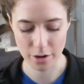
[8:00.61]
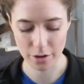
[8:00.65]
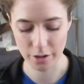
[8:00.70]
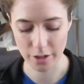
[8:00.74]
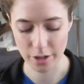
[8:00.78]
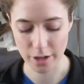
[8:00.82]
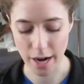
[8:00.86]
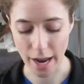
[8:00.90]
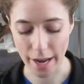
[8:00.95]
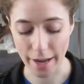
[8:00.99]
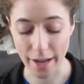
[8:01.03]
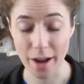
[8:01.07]

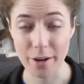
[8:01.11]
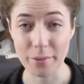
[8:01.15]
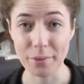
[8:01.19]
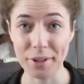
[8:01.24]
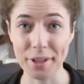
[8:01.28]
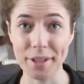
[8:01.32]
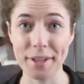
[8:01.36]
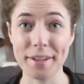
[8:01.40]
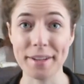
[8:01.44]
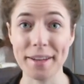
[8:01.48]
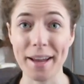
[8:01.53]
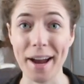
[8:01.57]
earlier, I got
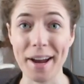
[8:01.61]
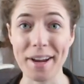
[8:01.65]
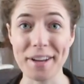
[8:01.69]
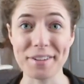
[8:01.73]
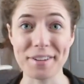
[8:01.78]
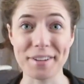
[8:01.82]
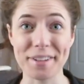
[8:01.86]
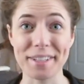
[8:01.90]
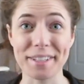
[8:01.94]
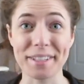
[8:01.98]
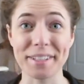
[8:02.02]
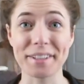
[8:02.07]
really
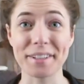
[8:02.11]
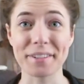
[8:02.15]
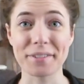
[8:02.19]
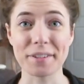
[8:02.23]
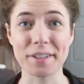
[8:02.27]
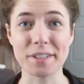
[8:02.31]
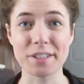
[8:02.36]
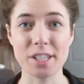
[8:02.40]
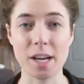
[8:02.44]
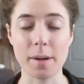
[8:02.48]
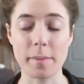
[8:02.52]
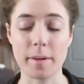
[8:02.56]
dehydrated in the
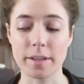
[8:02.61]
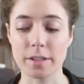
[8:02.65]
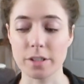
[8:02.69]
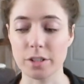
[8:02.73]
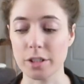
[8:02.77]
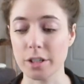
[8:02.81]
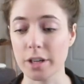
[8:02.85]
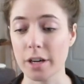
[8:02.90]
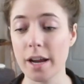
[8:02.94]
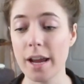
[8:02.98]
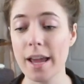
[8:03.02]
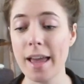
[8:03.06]
first
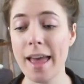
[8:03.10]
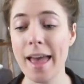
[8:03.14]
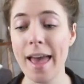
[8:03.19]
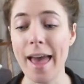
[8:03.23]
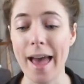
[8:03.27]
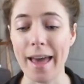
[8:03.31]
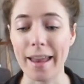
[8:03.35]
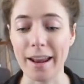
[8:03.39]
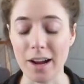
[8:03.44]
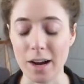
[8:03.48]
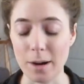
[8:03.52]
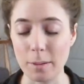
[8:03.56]
trimester
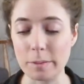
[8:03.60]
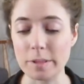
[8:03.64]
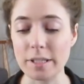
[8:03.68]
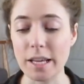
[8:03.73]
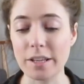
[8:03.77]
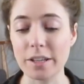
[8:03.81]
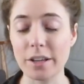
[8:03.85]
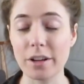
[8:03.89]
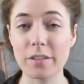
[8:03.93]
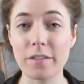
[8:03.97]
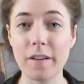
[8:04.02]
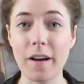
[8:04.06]
and I almost
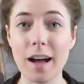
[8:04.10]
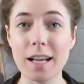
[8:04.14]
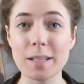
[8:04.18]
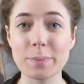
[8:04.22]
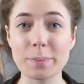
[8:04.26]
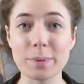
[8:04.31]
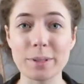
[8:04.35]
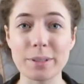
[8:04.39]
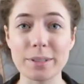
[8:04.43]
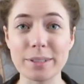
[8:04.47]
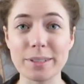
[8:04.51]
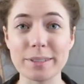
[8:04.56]
had to go to the
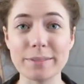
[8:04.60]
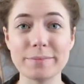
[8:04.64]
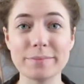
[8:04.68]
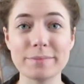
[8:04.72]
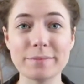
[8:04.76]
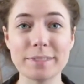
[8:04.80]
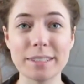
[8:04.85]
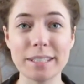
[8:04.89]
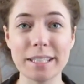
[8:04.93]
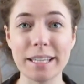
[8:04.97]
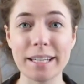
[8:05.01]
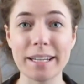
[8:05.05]
hospital
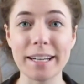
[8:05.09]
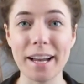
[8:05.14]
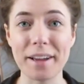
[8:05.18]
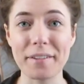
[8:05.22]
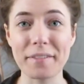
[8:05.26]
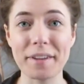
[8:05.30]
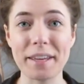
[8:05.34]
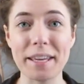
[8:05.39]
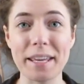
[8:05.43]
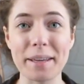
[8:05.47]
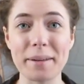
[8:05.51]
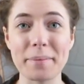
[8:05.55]
to get an
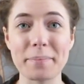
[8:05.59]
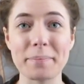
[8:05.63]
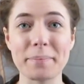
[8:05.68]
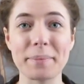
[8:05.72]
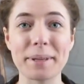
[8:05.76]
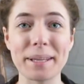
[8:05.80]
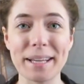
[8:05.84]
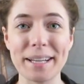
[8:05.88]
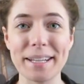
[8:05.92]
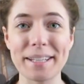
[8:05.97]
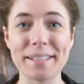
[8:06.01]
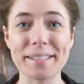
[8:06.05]
IV
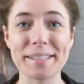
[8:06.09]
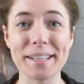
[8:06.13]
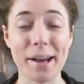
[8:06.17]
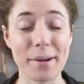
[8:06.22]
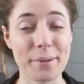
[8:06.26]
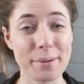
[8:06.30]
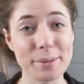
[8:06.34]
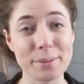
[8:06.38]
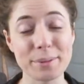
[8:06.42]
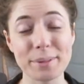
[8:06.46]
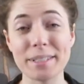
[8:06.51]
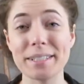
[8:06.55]
because
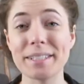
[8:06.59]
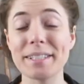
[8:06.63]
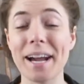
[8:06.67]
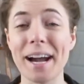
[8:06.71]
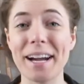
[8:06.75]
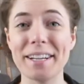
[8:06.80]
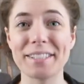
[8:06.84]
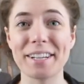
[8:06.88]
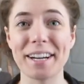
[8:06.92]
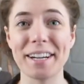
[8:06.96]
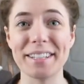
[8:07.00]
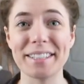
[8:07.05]
I was really
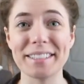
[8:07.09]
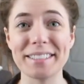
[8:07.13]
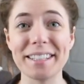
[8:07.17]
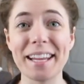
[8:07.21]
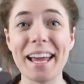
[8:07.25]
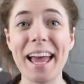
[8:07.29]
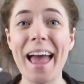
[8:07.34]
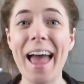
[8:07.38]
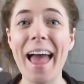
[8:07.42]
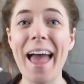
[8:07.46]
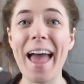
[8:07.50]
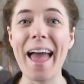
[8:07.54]
dehydrated
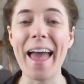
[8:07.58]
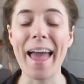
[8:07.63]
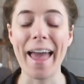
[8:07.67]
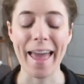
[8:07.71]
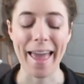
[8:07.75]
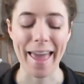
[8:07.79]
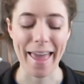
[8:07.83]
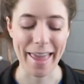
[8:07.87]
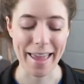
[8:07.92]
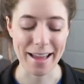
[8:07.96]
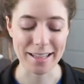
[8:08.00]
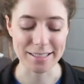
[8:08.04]

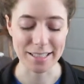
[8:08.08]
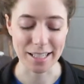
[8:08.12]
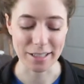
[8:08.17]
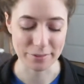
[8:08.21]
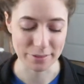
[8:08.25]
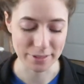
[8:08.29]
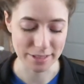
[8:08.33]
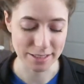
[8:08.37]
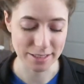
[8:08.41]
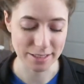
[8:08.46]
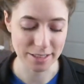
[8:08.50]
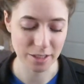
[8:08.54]
and I
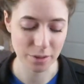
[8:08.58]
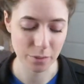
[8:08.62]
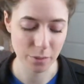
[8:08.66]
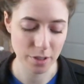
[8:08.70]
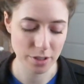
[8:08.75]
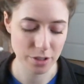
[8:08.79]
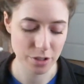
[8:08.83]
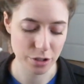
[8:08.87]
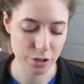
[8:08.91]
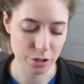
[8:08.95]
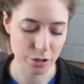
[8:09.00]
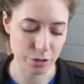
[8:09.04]
really didn't
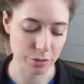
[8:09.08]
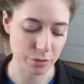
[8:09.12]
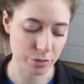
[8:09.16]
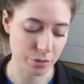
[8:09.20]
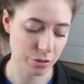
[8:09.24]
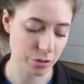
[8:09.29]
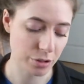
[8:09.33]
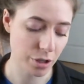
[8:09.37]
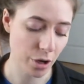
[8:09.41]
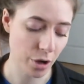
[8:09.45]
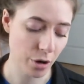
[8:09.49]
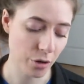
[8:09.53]
want to.
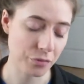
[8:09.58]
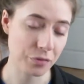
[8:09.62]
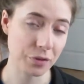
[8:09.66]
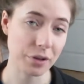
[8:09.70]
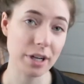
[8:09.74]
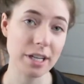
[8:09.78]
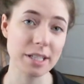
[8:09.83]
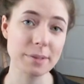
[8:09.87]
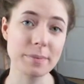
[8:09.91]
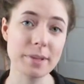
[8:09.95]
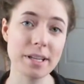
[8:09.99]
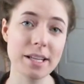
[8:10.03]
So for
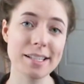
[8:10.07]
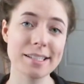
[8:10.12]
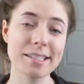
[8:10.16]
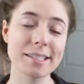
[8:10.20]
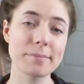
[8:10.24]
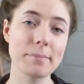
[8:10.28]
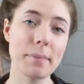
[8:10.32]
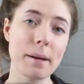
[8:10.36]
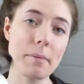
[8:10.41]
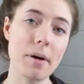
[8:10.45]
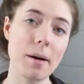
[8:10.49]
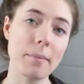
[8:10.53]

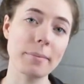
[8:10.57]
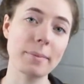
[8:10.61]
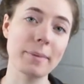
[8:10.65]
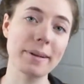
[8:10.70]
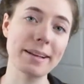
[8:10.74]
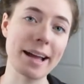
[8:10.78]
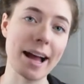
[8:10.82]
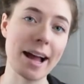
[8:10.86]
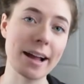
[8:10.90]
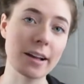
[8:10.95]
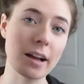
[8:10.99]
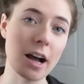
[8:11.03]
Christmas, my mom and my
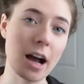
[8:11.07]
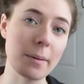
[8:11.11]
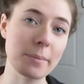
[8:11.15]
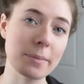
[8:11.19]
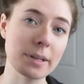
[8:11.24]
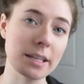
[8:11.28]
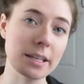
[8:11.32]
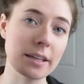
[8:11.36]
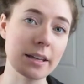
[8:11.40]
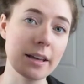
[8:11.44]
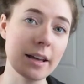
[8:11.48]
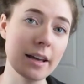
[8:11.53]
dad got
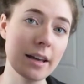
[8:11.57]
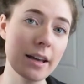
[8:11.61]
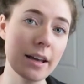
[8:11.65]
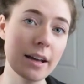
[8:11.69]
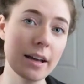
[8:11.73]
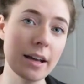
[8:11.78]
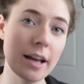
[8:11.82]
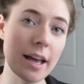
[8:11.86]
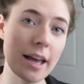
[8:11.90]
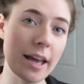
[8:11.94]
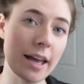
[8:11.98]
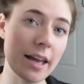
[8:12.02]
me
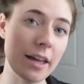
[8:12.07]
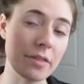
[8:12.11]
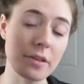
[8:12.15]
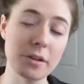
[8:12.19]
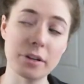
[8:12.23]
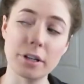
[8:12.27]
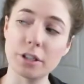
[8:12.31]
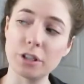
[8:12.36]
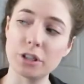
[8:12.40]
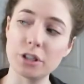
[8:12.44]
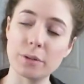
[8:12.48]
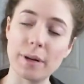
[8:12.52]
a
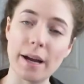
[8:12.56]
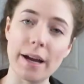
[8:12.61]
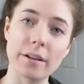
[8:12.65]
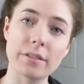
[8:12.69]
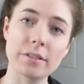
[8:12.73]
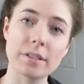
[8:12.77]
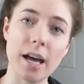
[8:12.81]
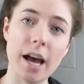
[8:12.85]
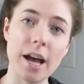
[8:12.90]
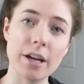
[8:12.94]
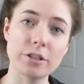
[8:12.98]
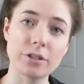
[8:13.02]
32
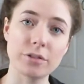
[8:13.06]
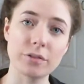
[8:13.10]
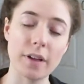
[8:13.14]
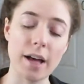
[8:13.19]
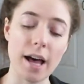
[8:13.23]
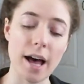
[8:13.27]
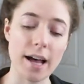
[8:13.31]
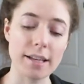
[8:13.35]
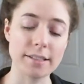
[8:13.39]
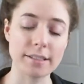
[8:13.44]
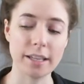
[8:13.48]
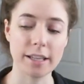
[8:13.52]
ounce hydro
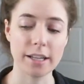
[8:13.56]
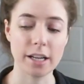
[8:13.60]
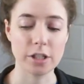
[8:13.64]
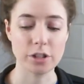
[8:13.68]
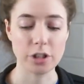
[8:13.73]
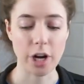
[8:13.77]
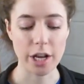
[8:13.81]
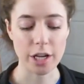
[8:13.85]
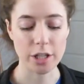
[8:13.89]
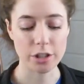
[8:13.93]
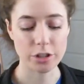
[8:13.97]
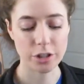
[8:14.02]
flask and I
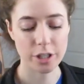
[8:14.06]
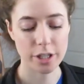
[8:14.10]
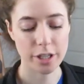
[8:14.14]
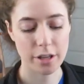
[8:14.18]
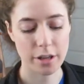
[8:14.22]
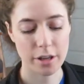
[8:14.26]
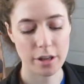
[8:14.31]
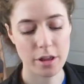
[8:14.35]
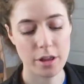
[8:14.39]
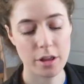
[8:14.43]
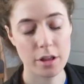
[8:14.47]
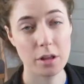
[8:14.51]
try to
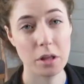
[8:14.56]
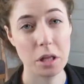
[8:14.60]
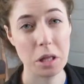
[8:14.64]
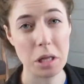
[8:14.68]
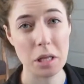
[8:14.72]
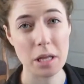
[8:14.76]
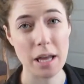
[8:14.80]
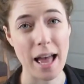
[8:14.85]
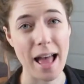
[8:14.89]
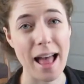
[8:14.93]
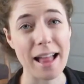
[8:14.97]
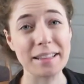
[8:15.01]
drink
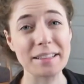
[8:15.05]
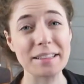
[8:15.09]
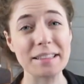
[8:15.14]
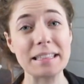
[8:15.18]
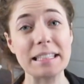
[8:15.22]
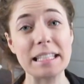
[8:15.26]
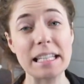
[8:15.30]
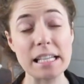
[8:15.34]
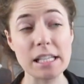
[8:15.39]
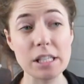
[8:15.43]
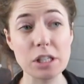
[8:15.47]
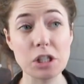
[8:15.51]
at
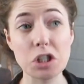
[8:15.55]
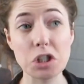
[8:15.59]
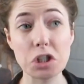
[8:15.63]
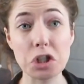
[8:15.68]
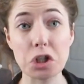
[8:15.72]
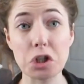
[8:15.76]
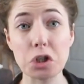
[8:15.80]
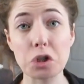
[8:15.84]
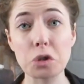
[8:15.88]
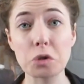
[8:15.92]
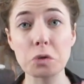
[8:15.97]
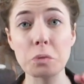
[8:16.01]
least
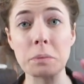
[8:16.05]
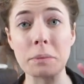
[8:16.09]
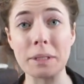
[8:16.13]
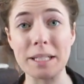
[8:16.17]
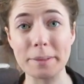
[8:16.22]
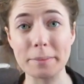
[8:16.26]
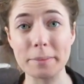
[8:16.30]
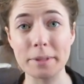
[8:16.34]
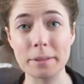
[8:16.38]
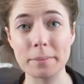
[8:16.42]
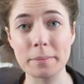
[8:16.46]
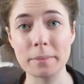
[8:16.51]
two
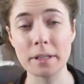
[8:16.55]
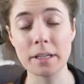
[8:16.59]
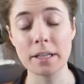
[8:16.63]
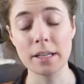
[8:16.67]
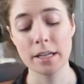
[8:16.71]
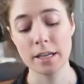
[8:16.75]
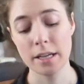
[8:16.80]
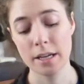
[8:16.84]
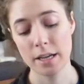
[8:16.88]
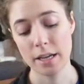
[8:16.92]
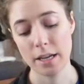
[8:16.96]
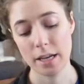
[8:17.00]
minimum,
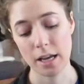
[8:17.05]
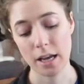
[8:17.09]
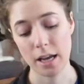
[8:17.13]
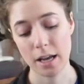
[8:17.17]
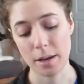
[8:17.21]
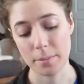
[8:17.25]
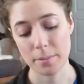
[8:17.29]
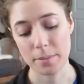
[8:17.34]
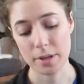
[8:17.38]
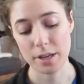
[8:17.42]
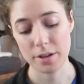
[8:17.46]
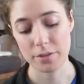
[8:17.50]

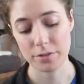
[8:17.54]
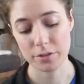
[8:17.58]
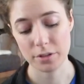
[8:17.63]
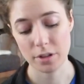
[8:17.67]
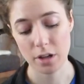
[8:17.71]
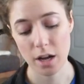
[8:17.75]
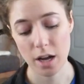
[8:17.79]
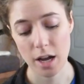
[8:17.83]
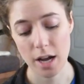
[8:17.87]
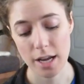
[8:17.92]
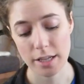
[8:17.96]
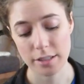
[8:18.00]
um, if
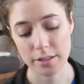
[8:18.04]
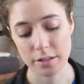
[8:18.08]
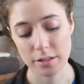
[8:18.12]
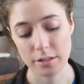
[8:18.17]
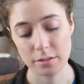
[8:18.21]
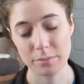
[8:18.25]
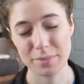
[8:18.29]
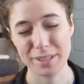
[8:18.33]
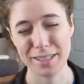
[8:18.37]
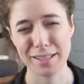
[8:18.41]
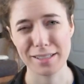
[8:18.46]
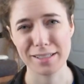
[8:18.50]
not,
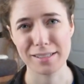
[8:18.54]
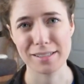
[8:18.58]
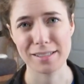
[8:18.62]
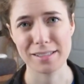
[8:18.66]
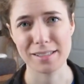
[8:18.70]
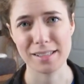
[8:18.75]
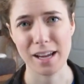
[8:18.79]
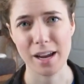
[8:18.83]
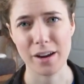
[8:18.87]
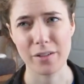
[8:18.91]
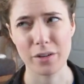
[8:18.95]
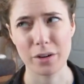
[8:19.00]

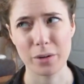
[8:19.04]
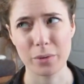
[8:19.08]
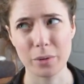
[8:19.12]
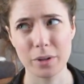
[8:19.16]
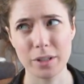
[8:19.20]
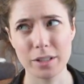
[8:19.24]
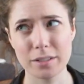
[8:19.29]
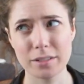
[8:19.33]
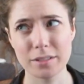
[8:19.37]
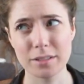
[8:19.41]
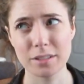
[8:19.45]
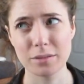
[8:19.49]
because
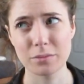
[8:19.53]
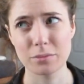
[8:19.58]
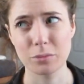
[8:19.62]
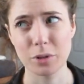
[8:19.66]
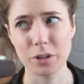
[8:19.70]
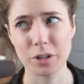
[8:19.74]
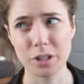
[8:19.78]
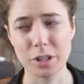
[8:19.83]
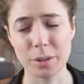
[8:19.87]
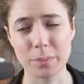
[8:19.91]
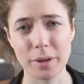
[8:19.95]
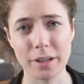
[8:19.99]
everyone,
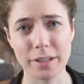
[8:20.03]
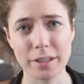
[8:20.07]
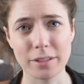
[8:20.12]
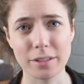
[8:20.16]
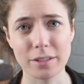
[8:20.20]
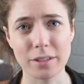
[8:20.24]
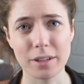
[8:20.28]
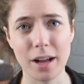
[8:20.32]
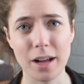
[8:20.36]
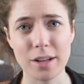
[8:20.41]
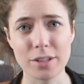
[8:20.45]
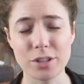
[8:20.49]
whether you're pregnant
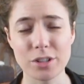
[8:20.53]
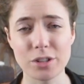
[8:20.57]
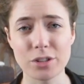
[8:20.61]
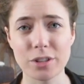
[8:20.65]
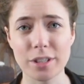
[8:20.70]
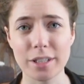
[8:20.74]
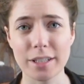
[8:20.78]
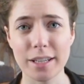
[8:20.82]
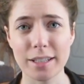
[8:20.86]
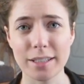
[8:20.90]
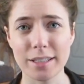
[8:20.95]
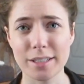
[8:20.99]
or not, should
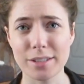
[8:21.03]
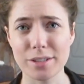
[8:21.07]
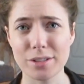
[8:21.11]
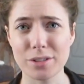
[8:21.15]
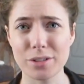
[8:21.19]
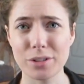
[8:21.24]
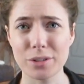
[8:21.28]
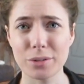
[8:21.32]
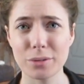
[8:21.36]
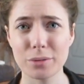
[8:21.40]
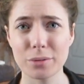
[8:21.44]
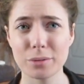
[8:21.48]
drink at least
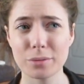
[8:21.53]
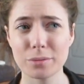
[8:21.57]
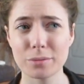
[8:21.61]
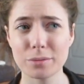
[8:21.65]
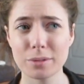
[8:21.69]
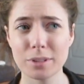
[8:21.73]
two